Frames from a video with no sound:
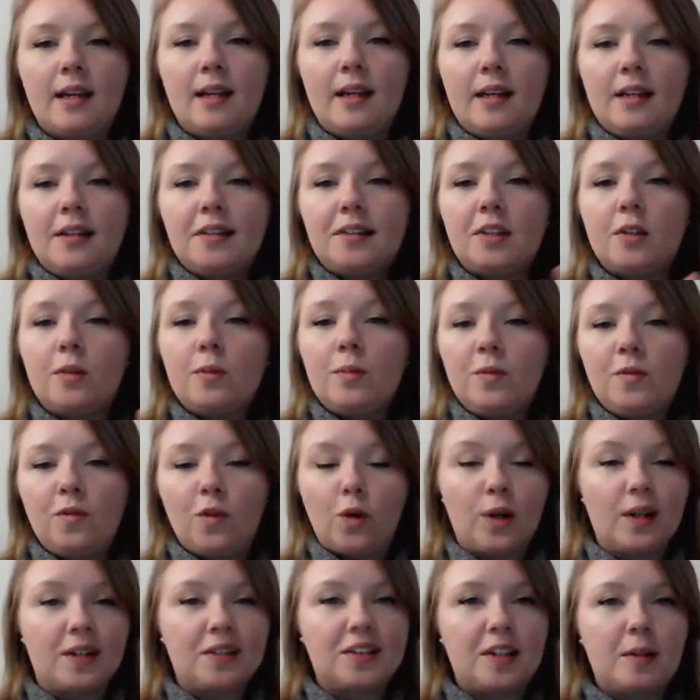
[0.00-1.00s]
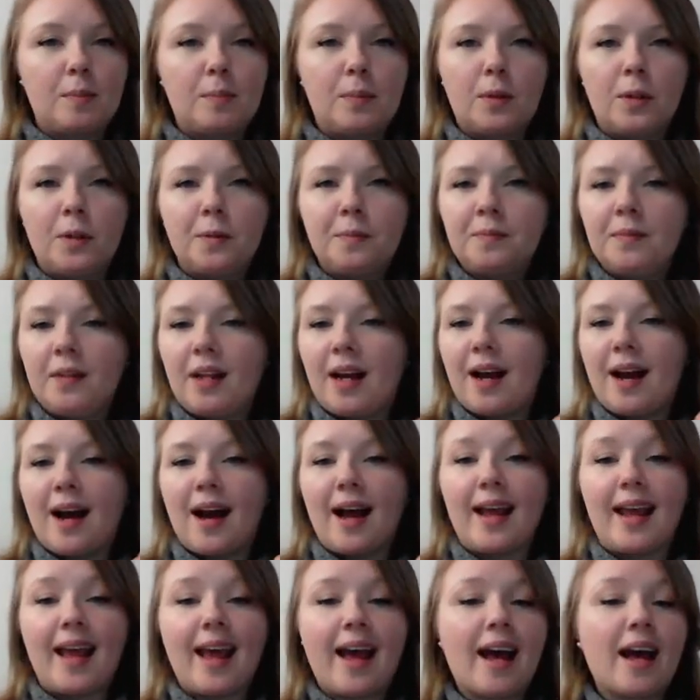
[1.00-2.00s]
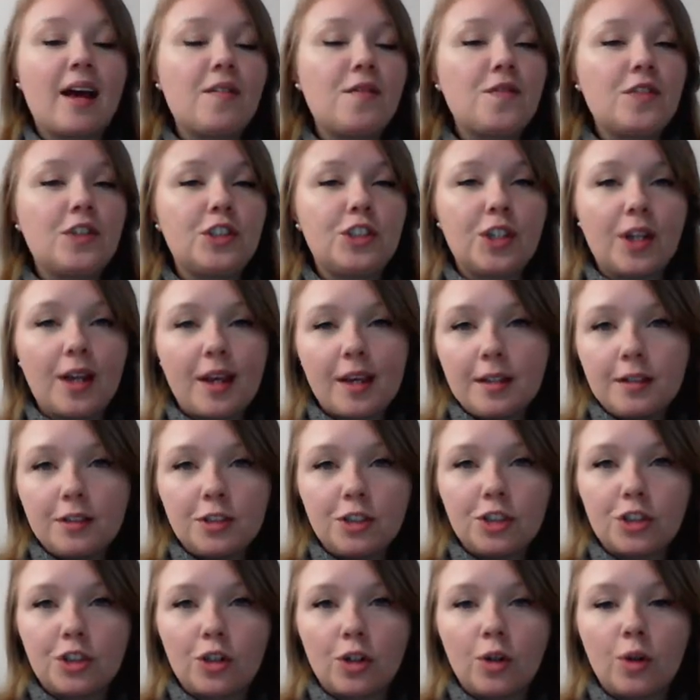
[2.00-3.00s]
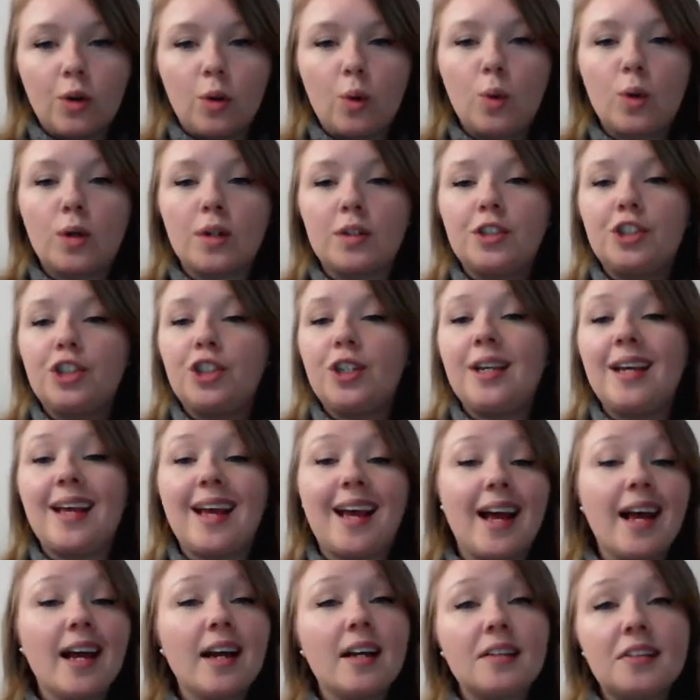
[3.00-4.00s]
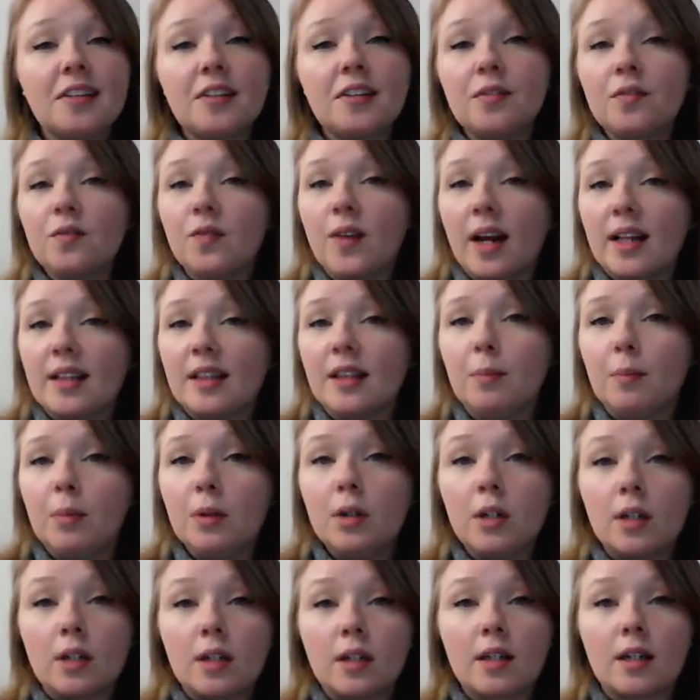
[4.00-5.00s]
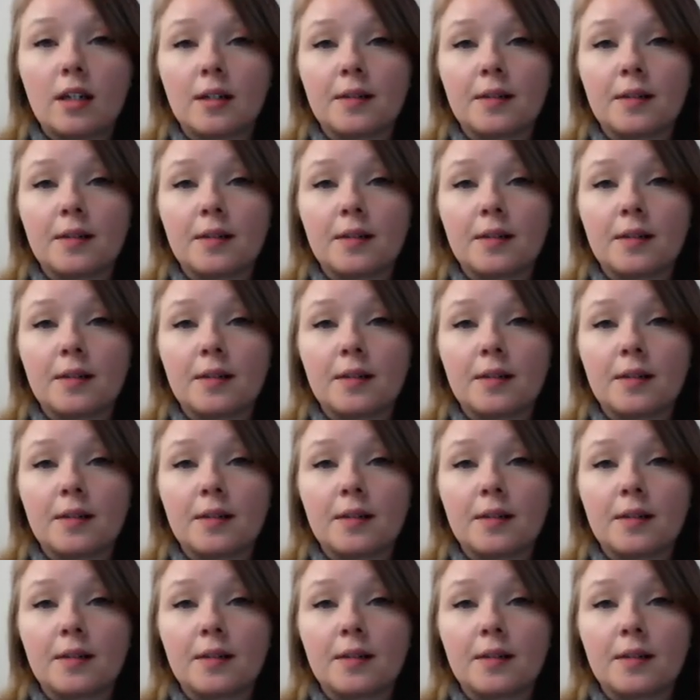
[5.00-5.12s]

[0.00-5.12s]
So, for example, I have changed, or she has read the book.